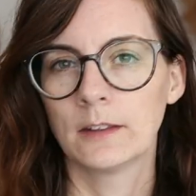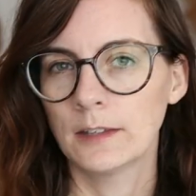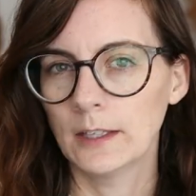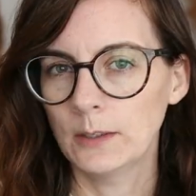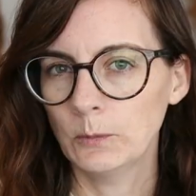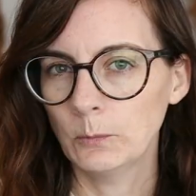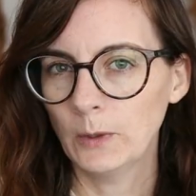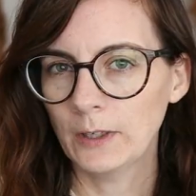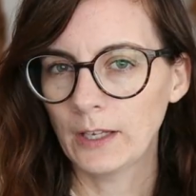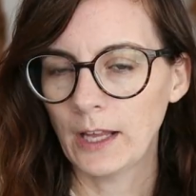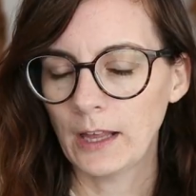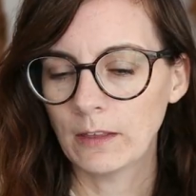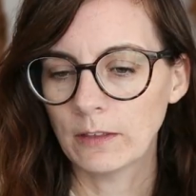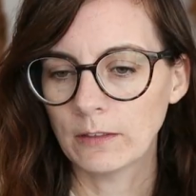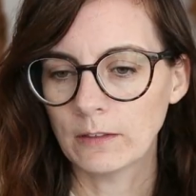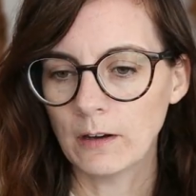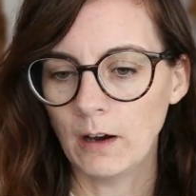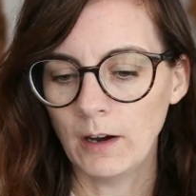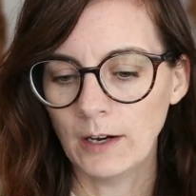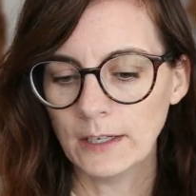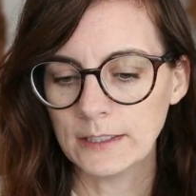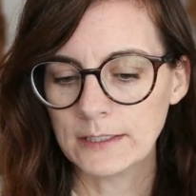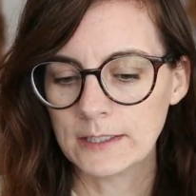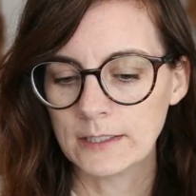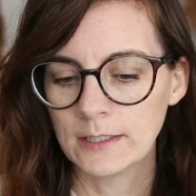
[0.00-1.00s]
than what I
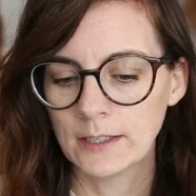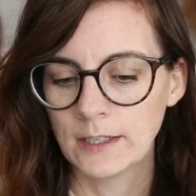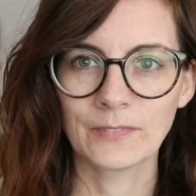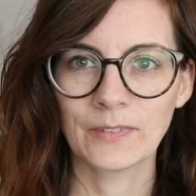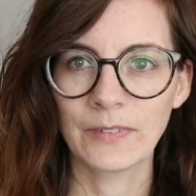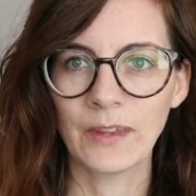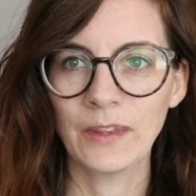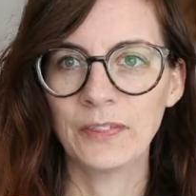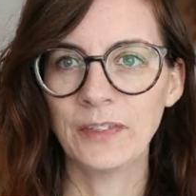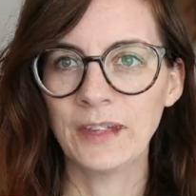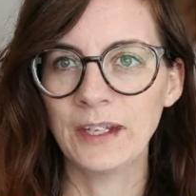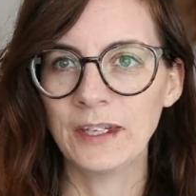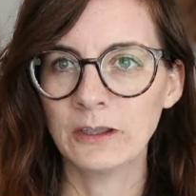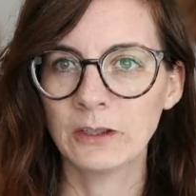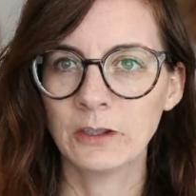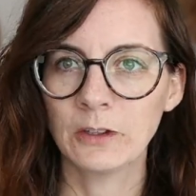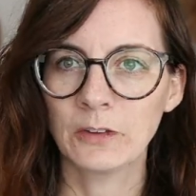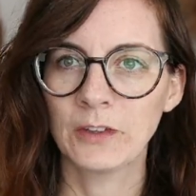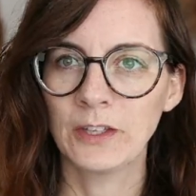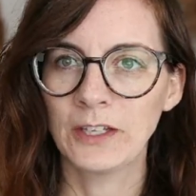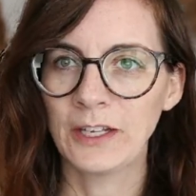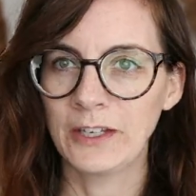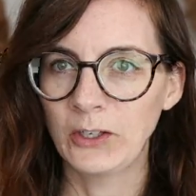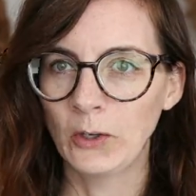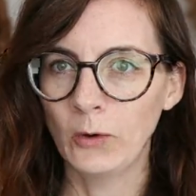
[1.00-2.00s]
thought. The thing
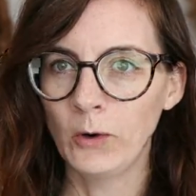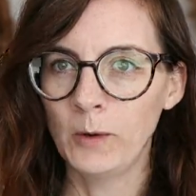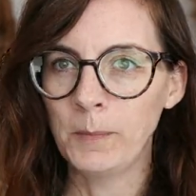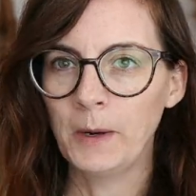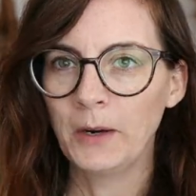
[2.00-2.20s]
that I know